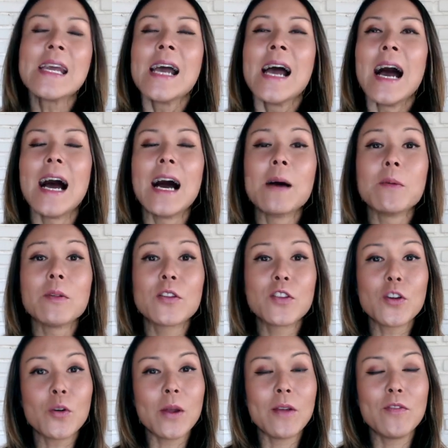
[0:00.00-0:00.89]
Uh,
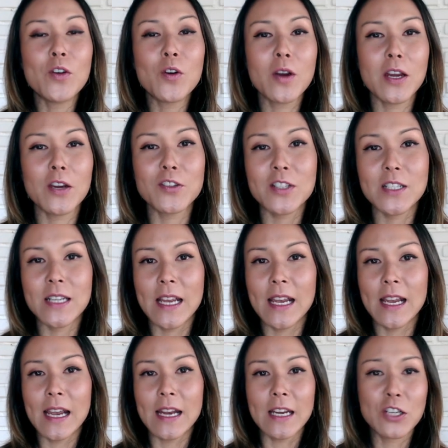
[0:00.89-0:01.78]
so, if you're here
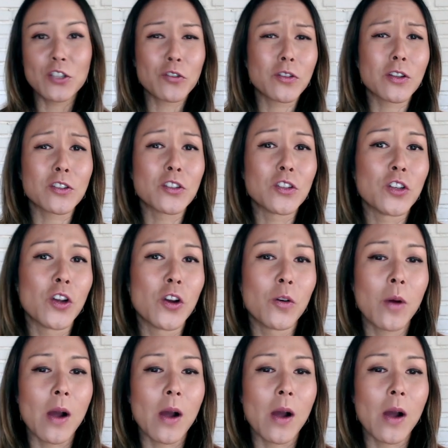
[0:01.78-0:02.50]
today and interested to know